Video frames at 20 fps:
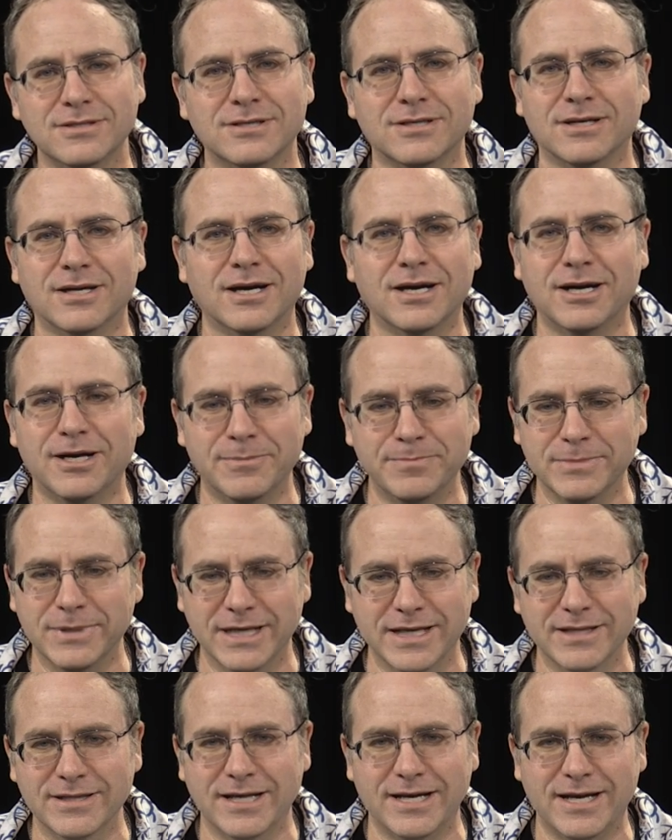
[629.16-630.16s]

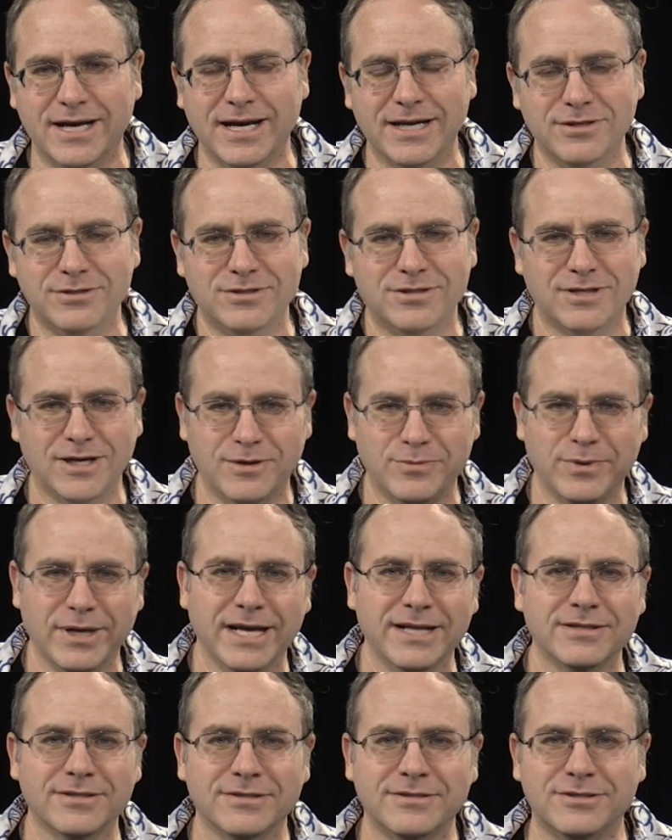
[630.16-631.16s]
And then I
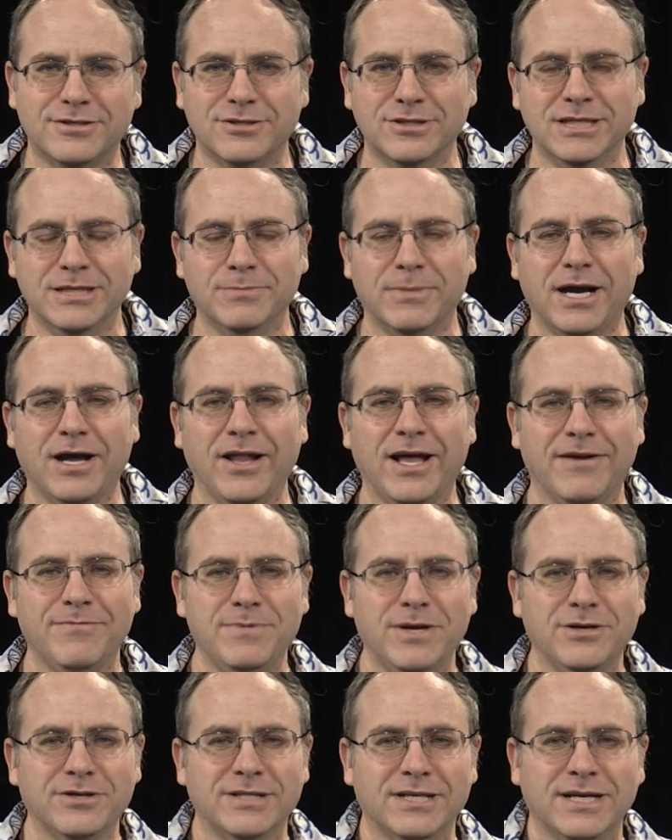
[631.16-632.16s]
ran the 13-mile half
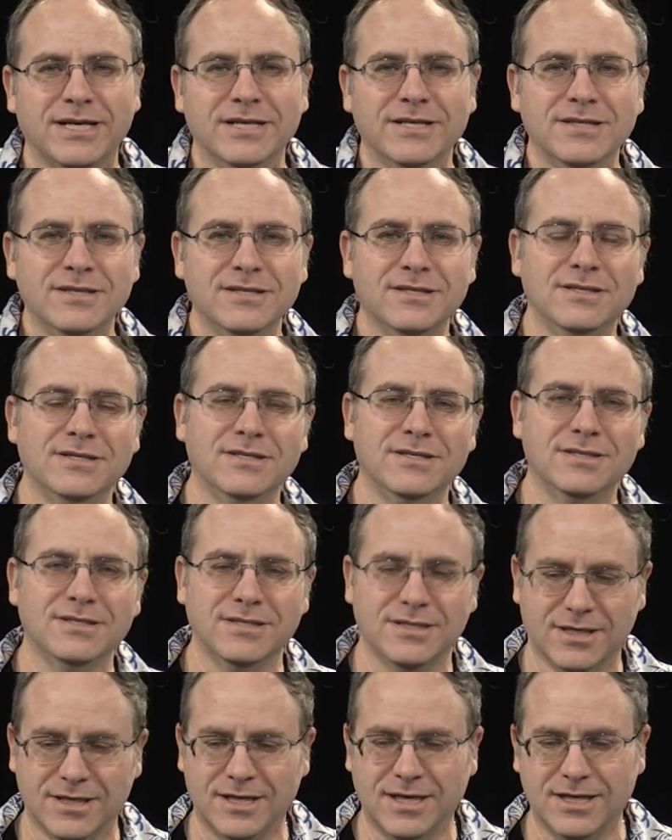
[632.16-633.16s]
marathon,
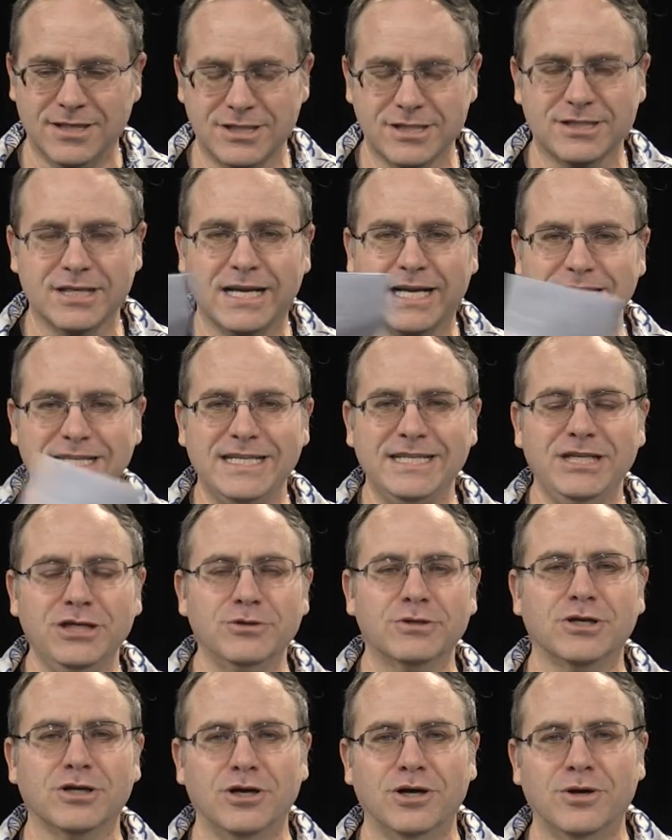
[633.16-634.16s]
just like I did a
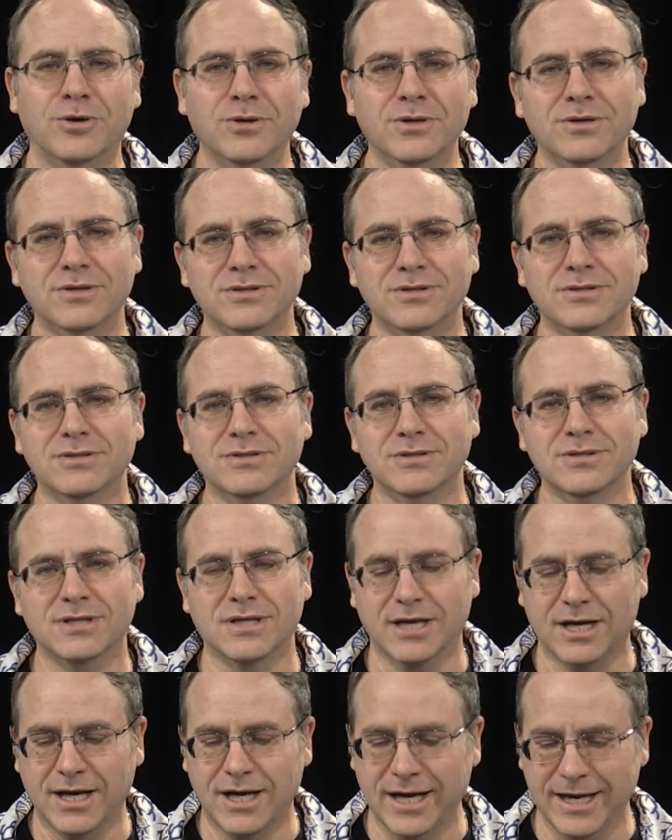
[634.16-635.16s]
year ago.
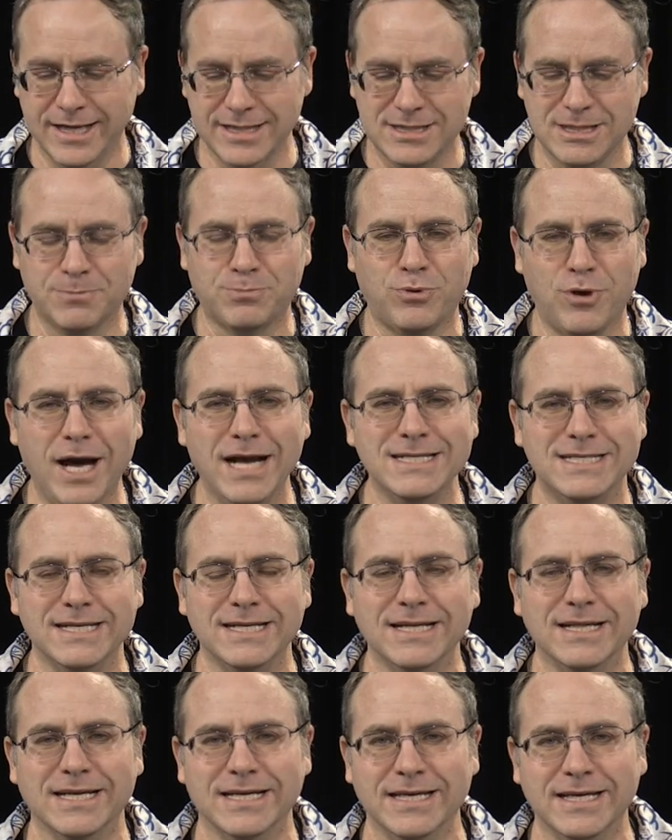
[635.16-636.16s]
And
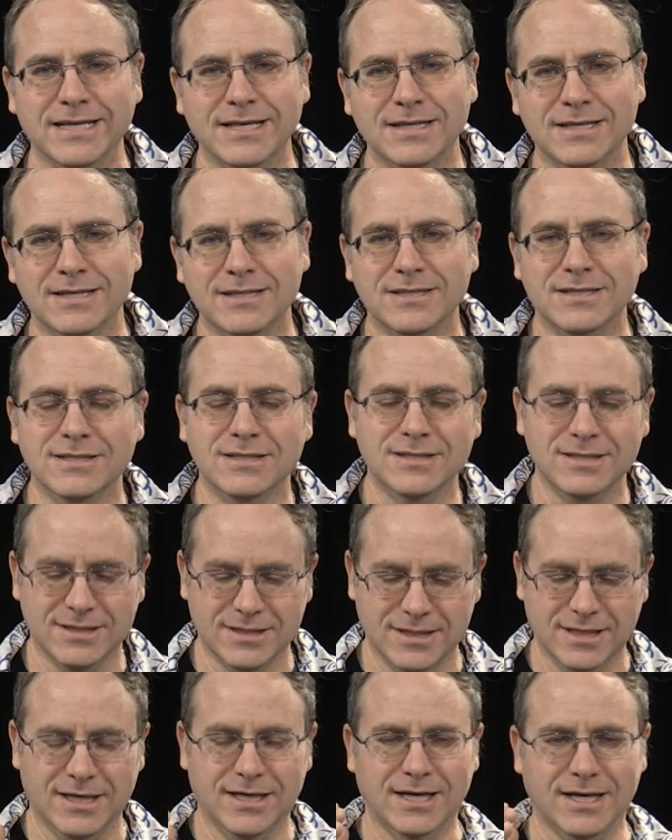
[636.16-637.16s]
surprisingly,
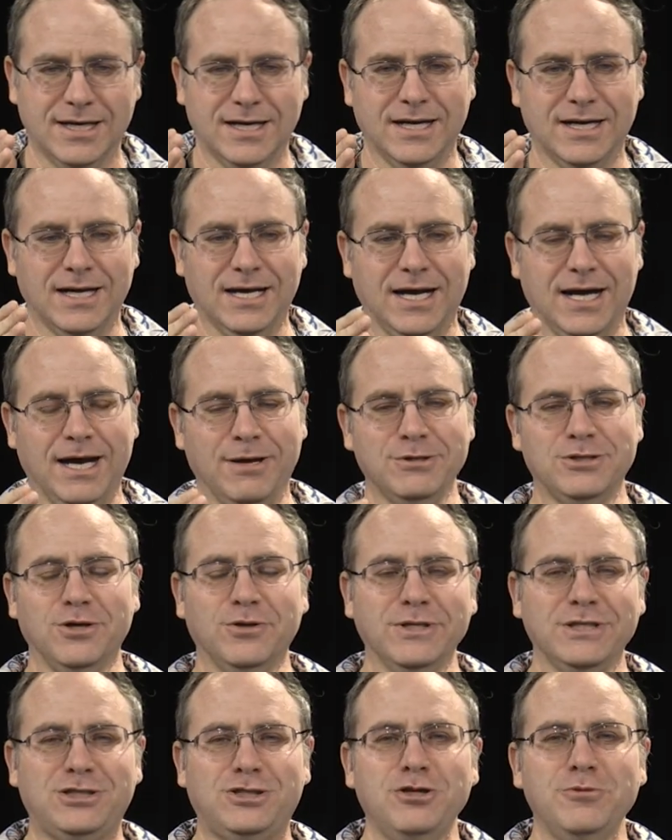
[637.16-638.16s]
I was
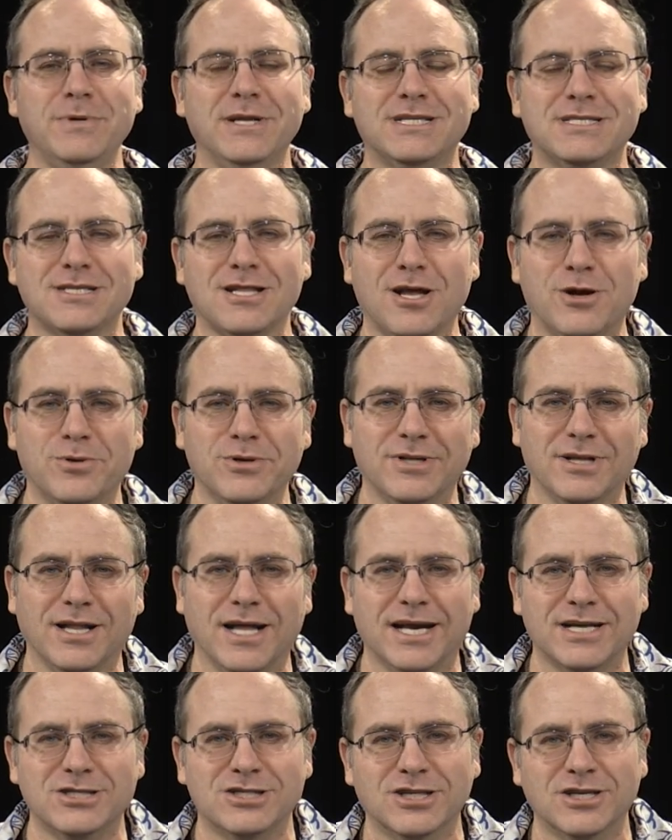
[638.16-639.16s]
only 2 minutes slower than
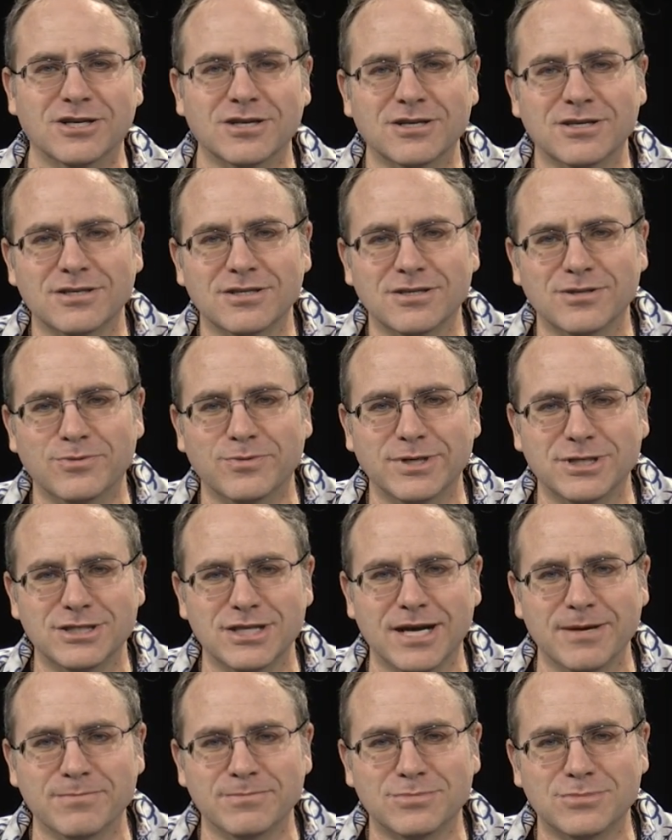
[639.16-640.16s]
last year, which
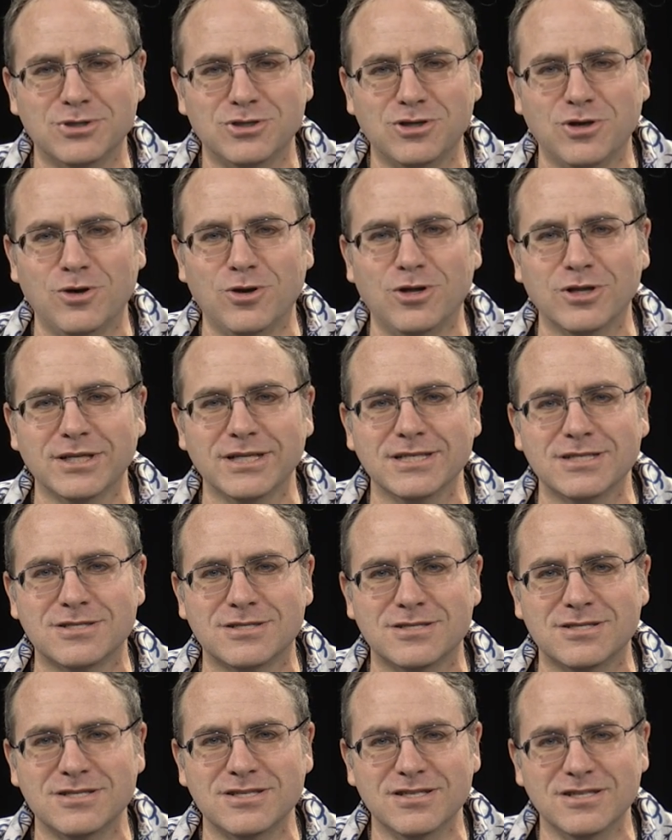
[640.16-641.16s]
I'm told is